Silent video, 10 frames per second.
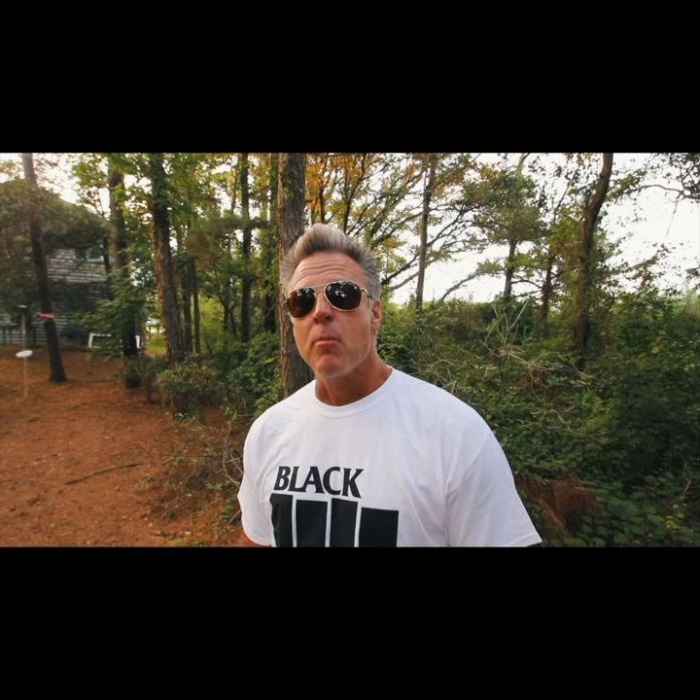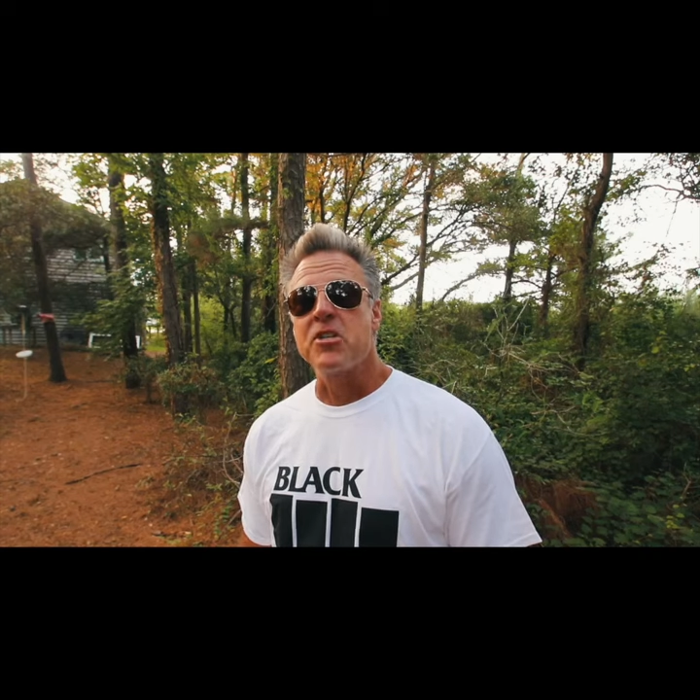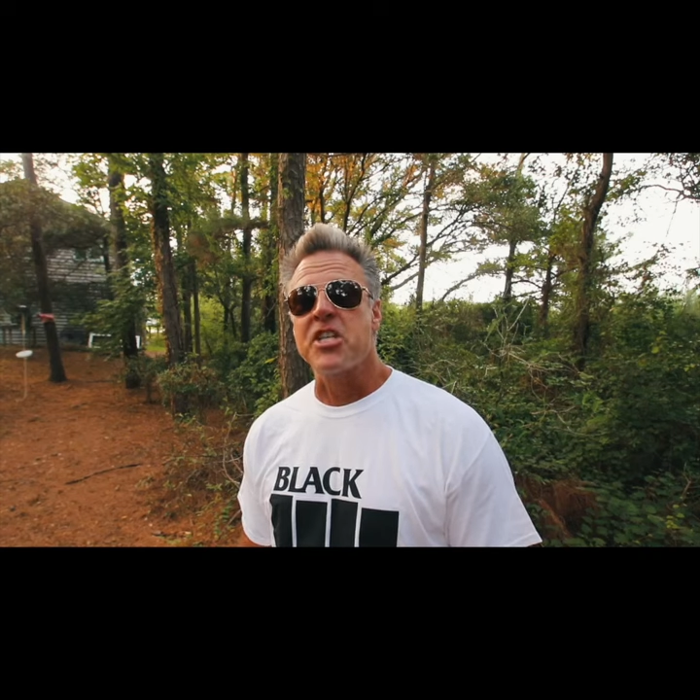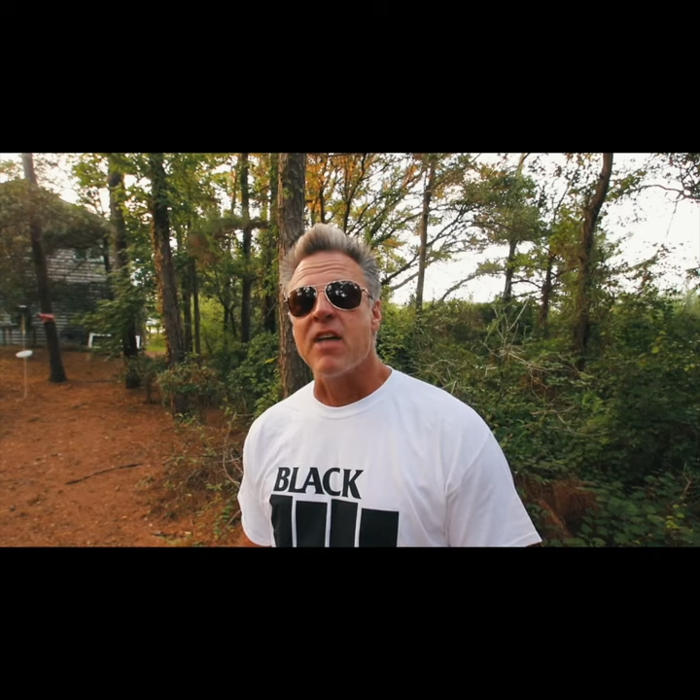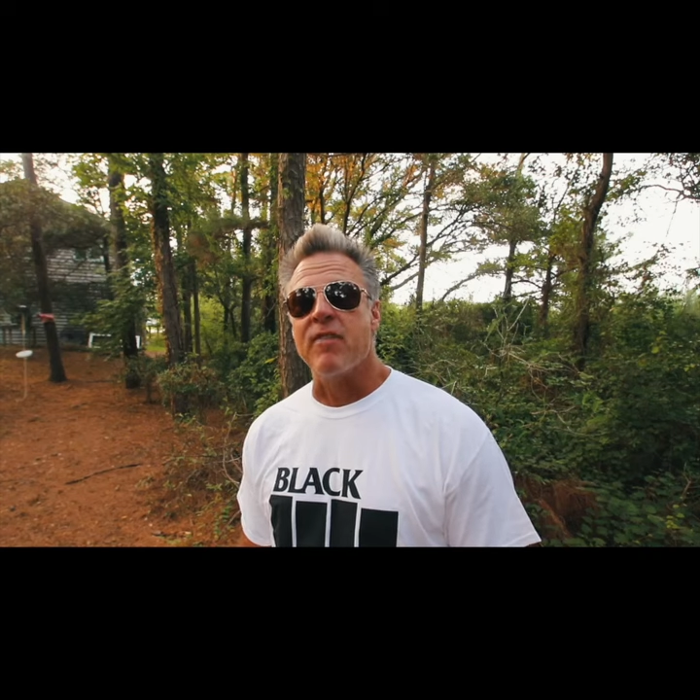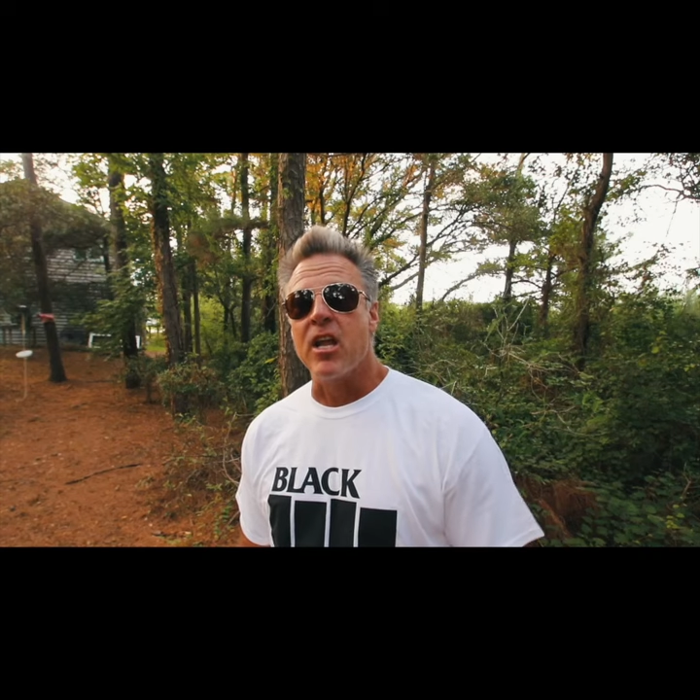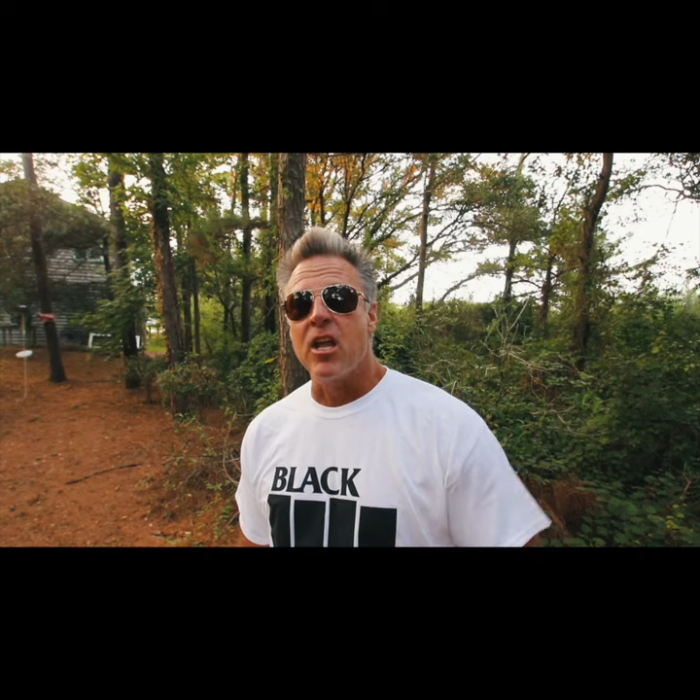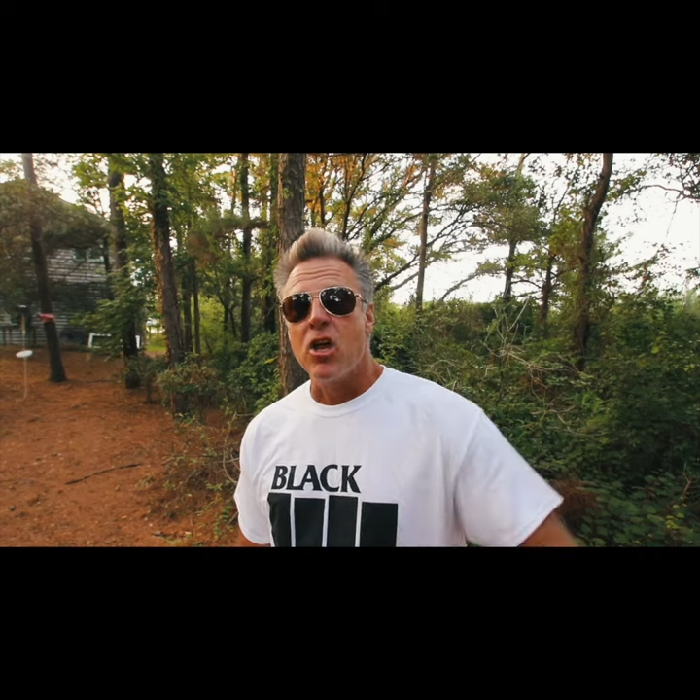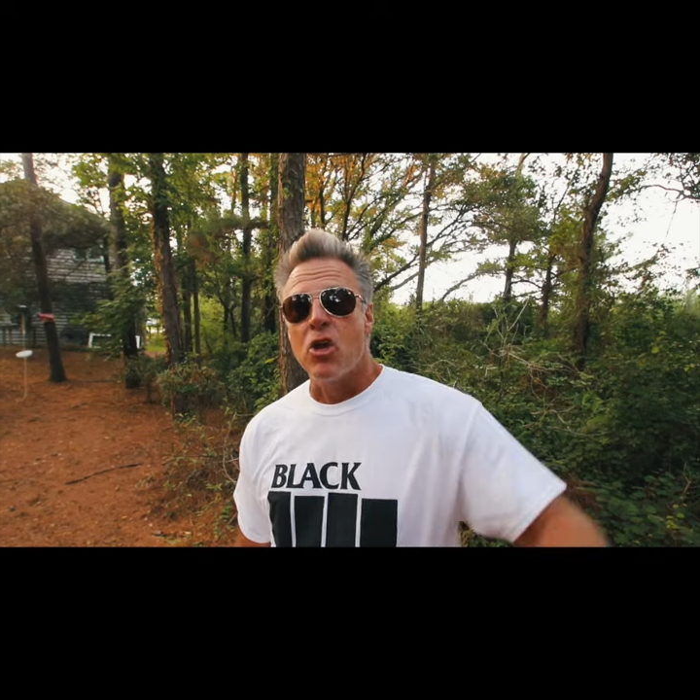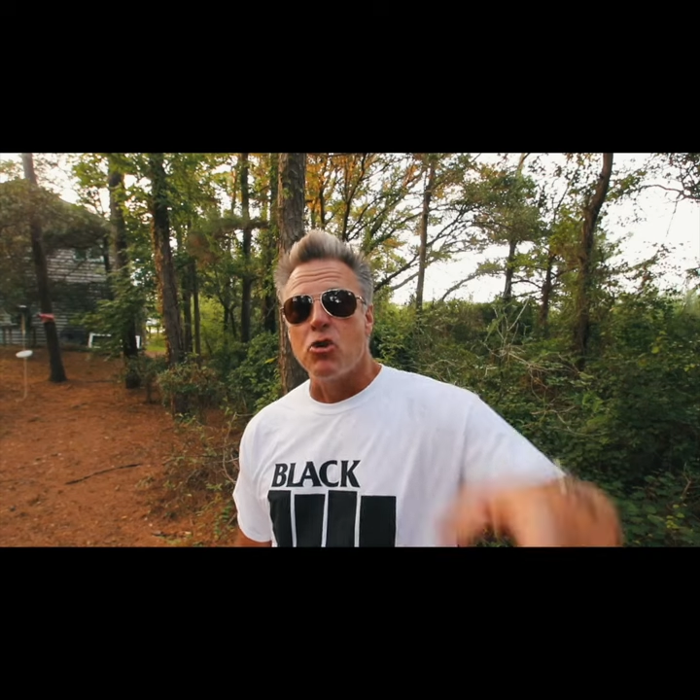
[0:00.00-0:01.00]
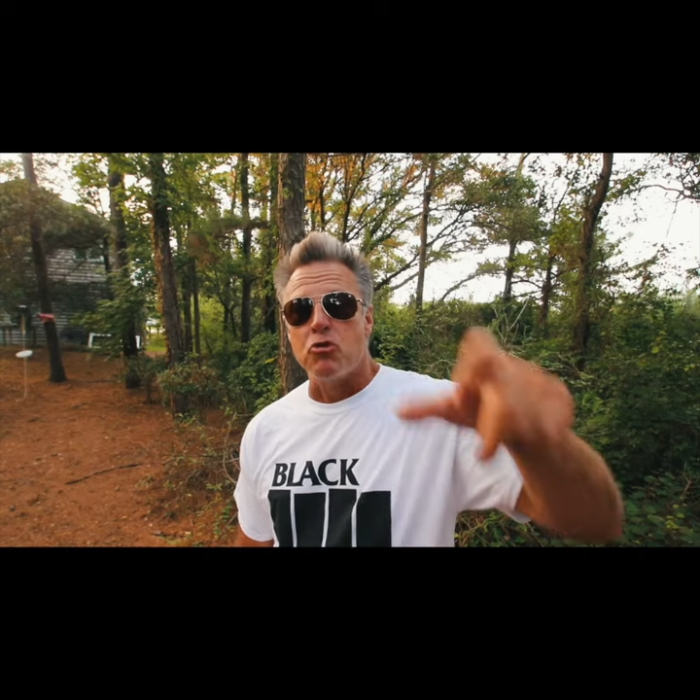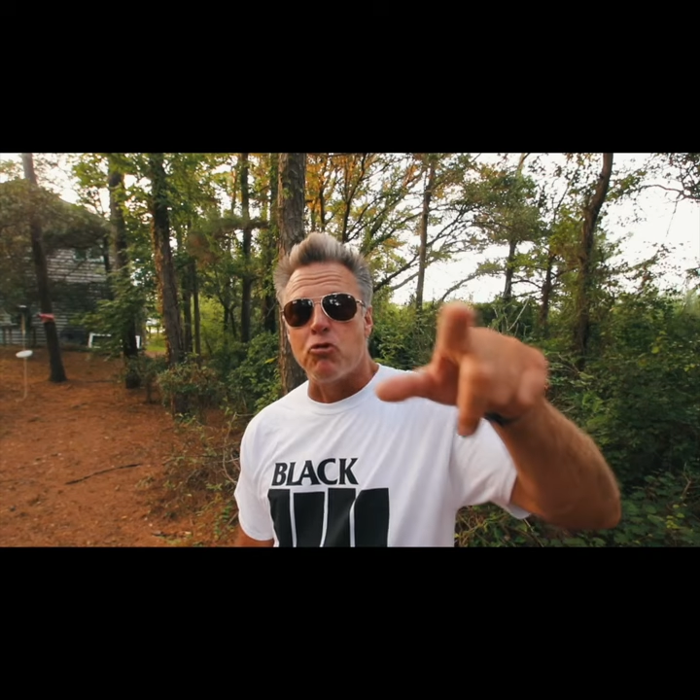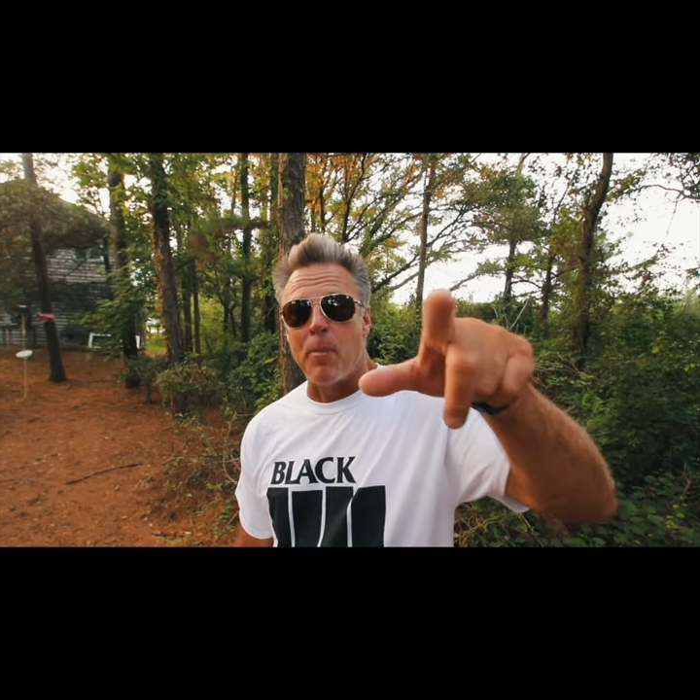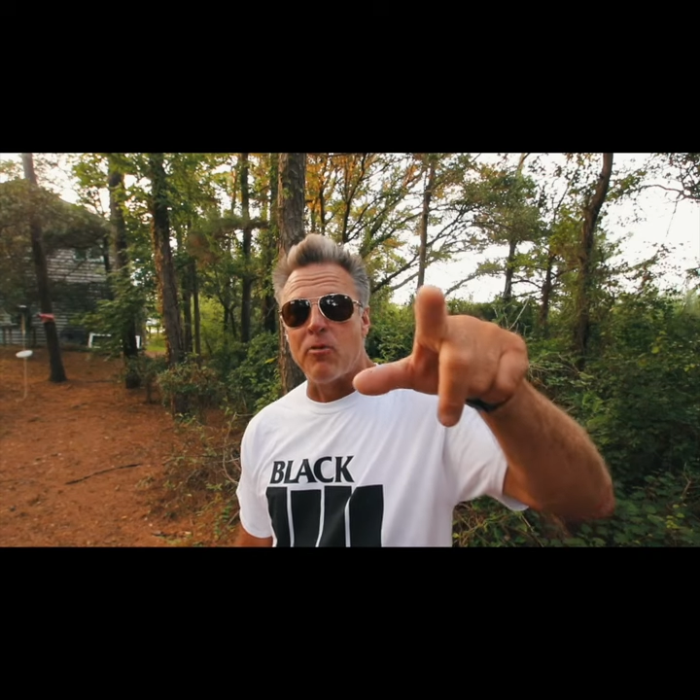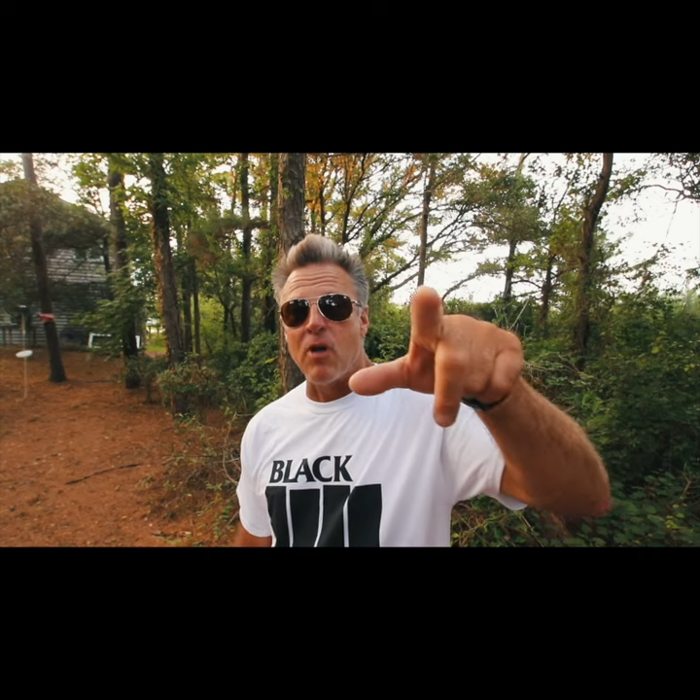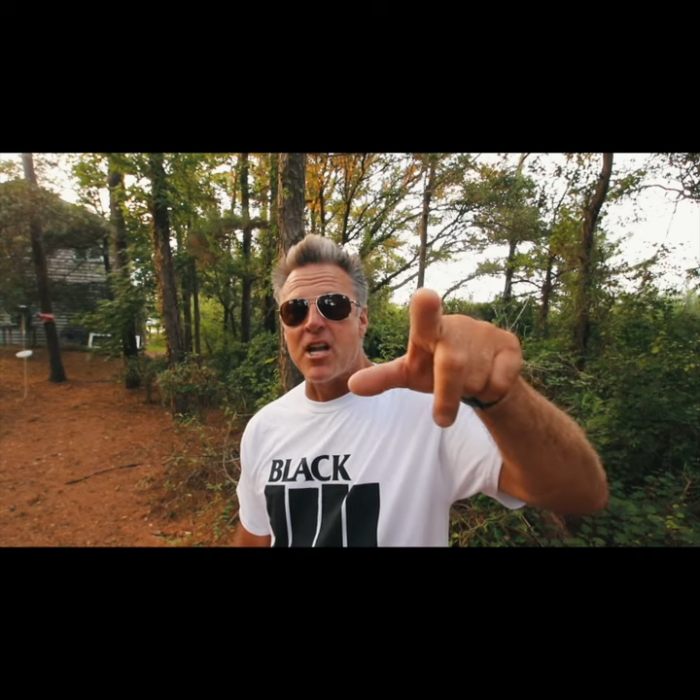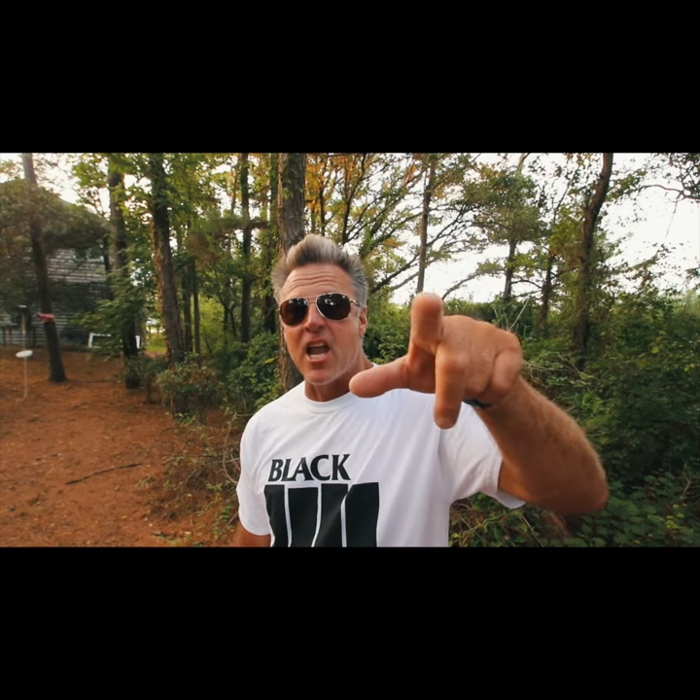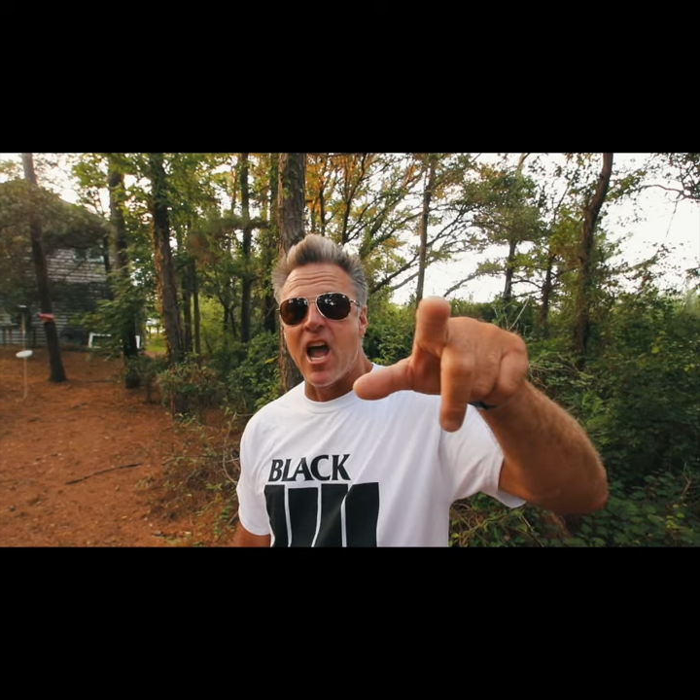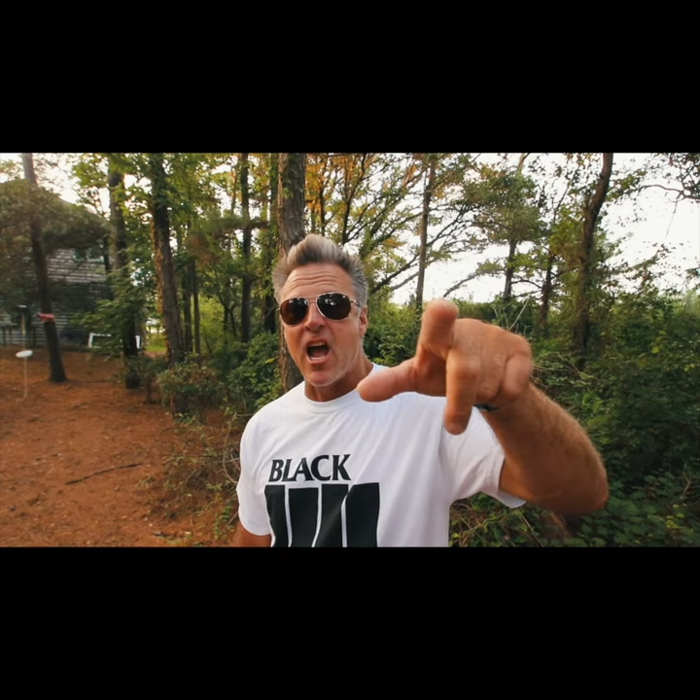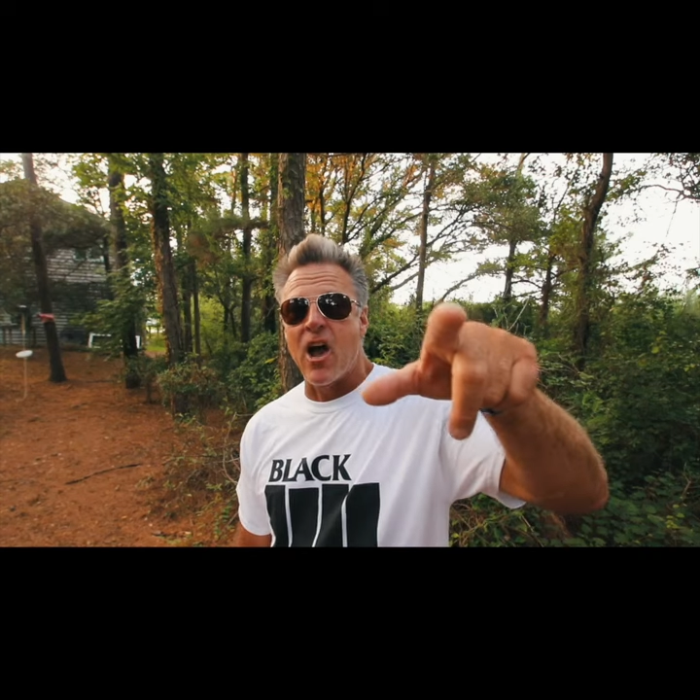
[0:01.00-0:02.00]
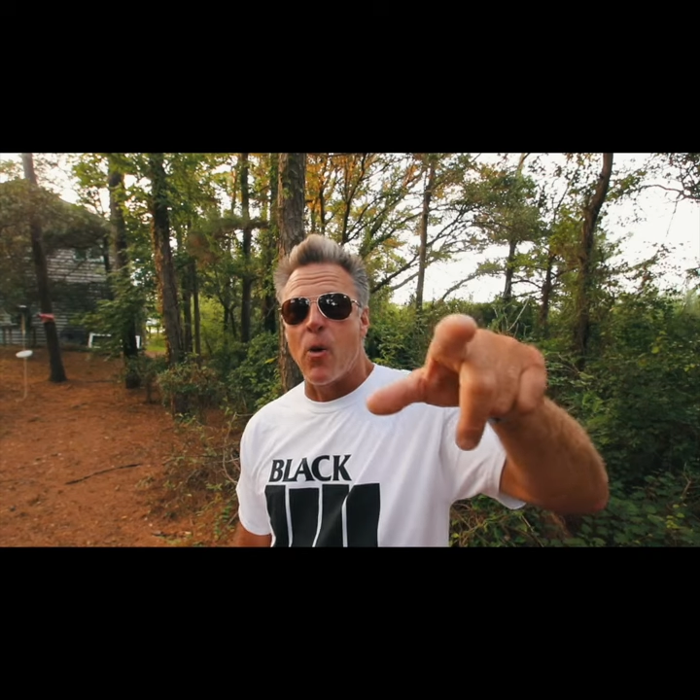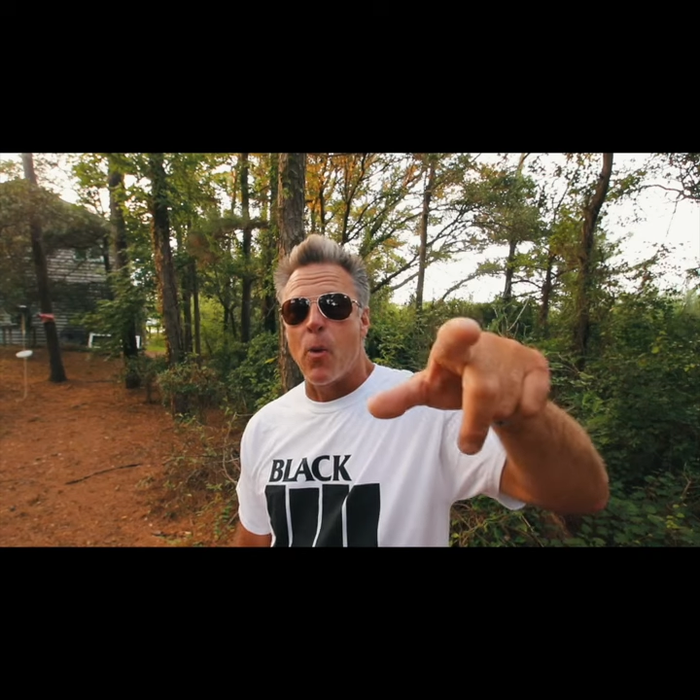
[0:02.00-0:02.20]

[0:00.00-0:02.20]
number seven, dropping right now.